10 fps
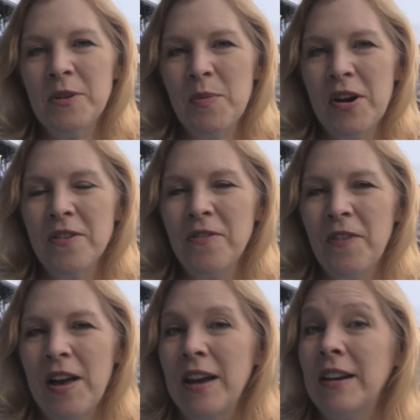to Mark
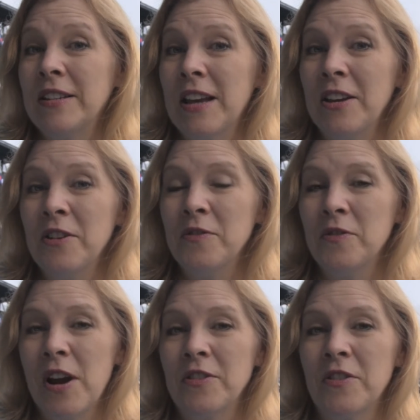Fine, Executive
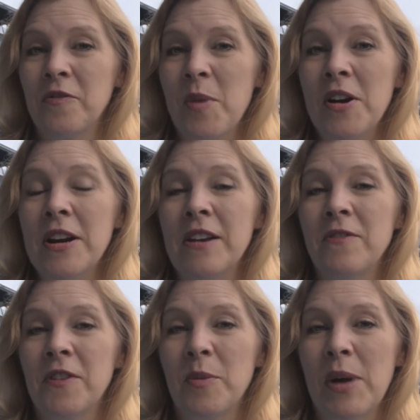Director of Marketing
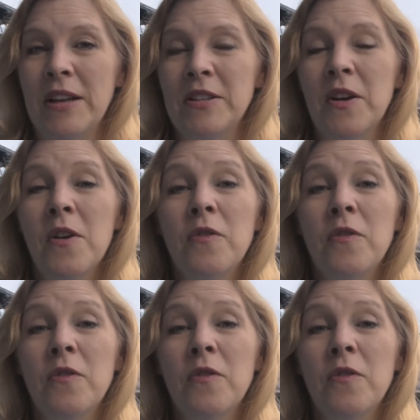for the Mets,